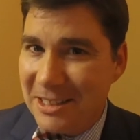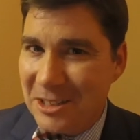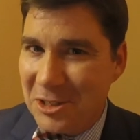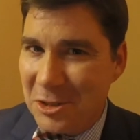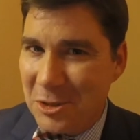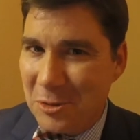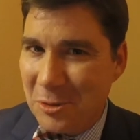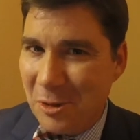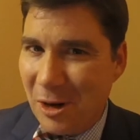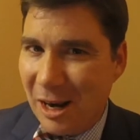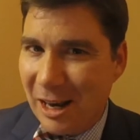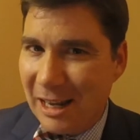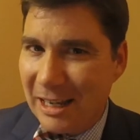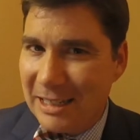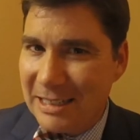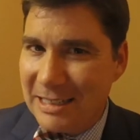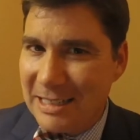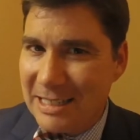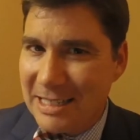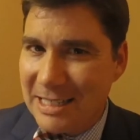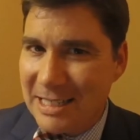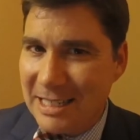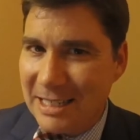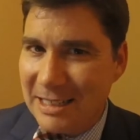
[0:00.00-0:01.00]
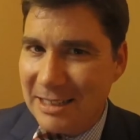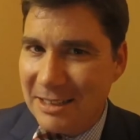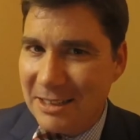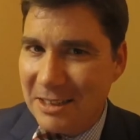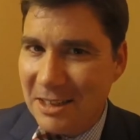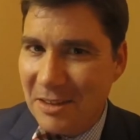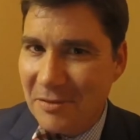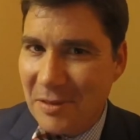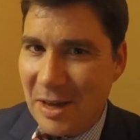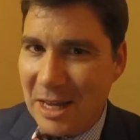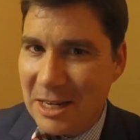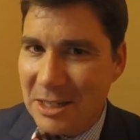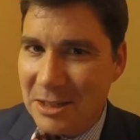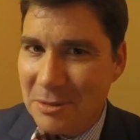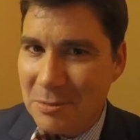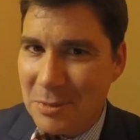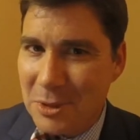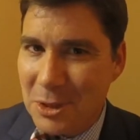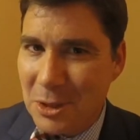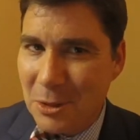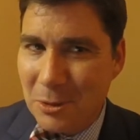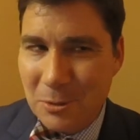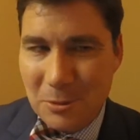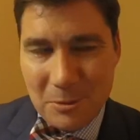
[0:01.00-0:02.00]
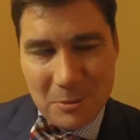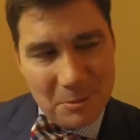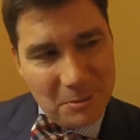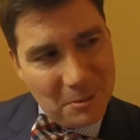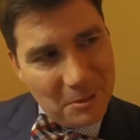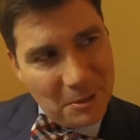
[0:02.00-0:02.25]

that you'd like to send to the Phantom Zone?